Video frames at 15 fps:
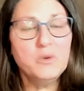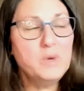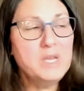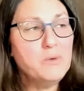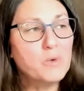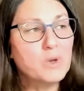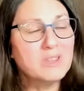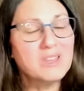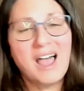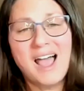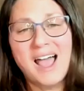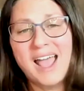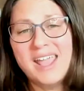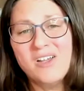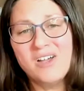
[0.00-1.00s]
We
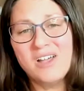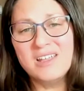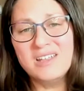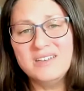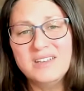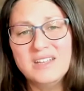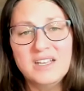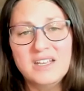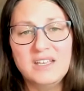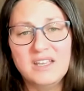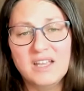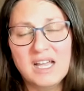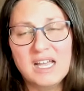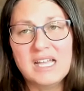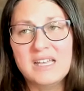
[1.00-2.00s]
rely on
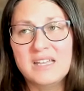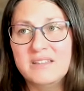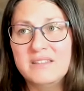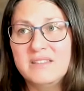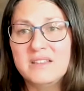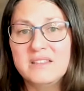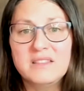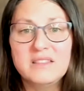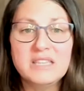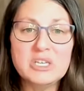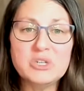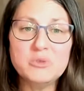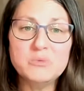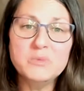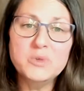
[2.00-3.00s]
the
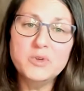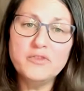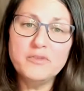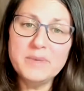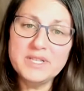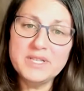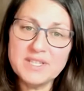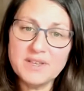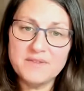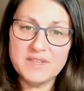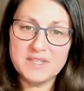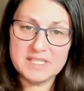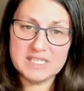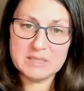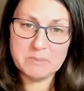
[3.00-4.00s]
little movements of the
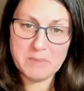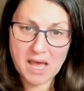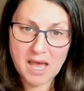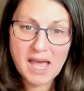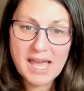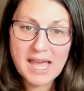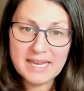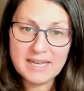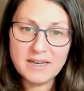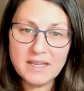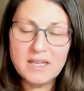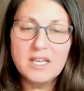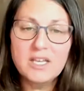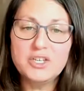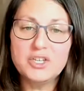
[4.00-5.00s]
spine
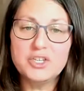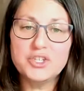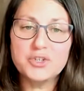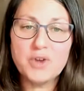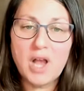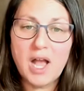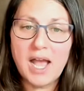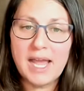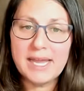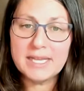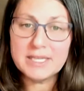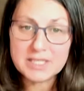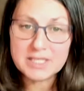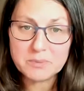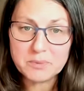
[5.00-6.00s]
to try
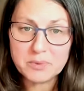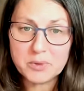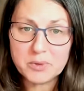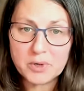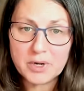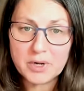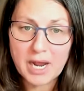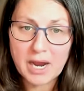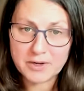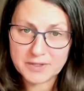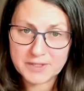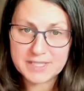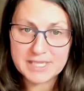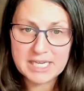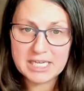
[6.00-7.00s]
and support our
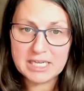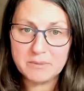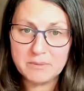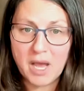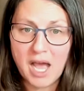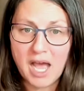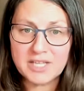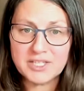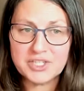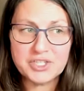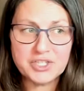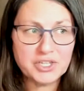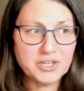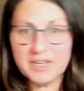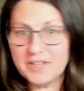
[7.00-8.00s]
seated
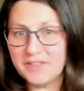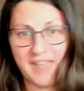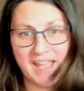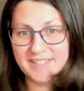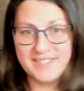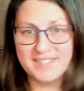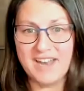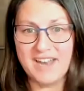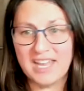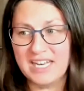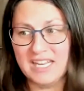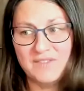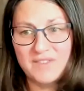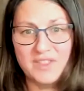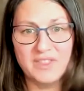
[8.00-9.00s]
posture. And that's not
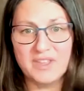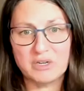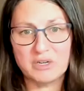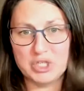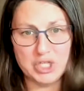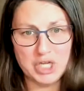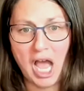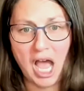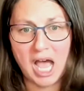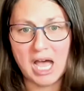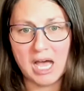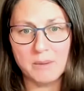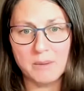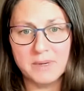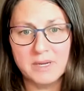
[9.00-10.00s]
even their
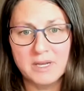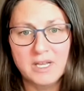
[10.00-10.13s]
job.